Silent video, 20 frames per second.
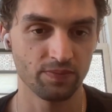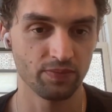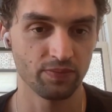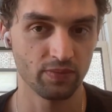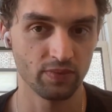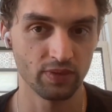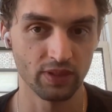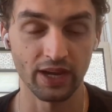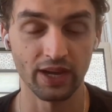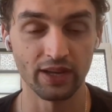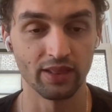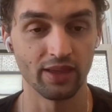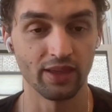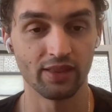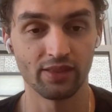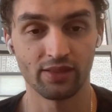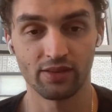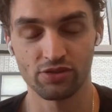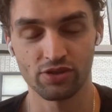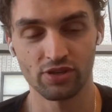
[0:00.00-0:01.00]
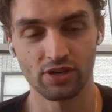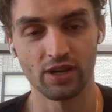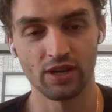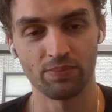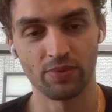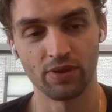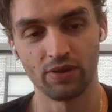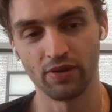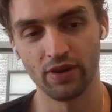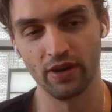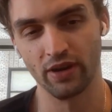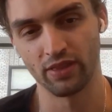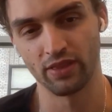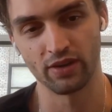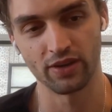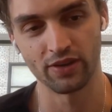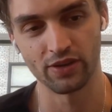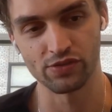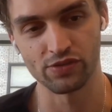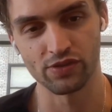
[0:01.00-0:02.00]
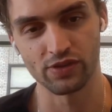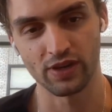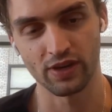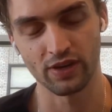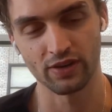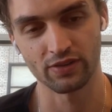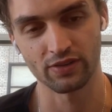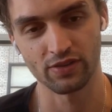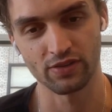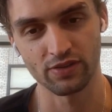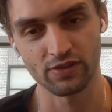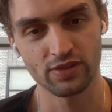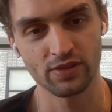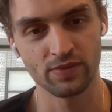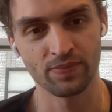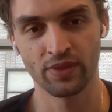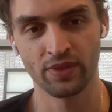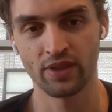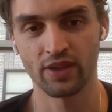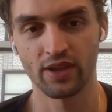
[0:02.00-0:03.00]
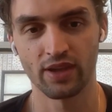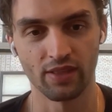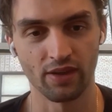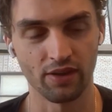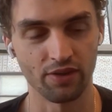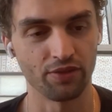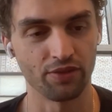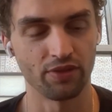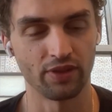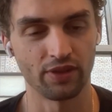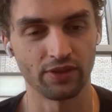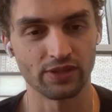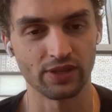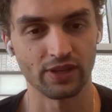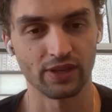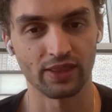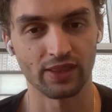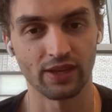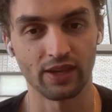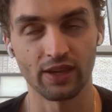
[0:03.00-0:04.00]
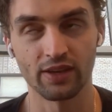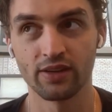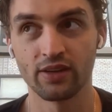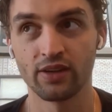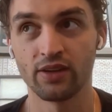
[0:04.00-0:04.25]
line length should not be greater than 100 characters and other things like that.